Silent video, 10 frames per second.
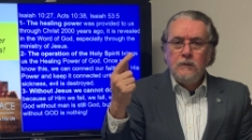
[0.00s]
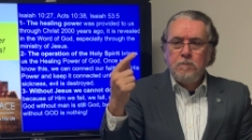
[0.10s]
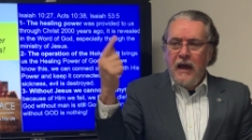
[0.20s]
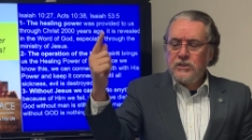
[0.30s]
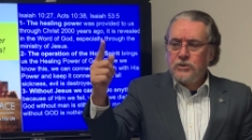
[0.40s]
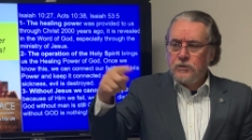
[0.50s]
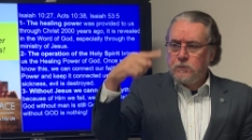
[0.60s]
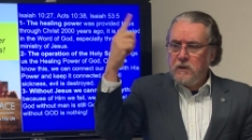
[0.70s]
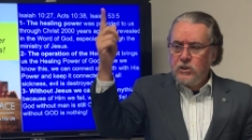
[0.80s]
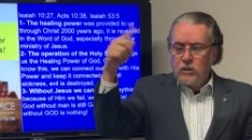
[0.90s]
pastors,
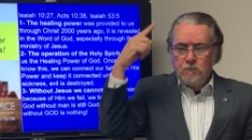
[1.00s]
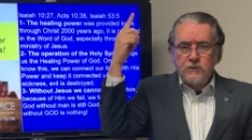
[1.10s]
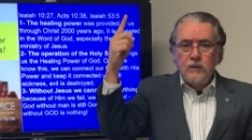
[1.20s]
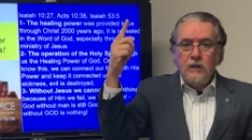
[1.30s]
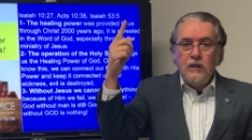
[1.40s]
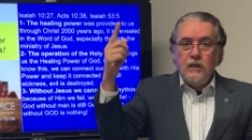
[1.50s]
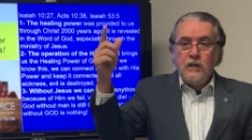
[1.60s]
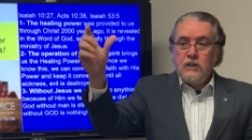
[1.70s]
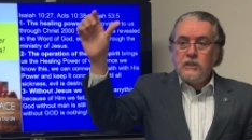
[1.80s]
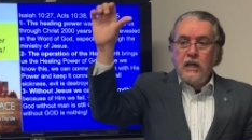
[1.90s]
bishops,
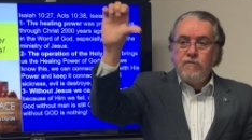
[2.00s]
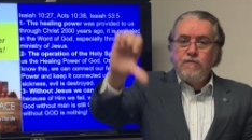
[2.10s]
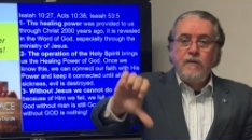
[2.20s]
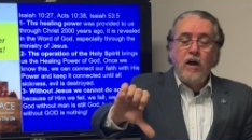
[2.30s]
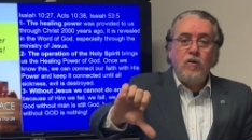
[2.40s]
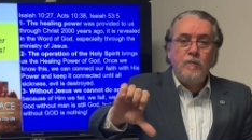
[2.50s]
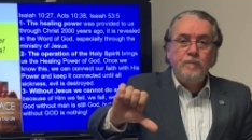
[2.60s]
they fell.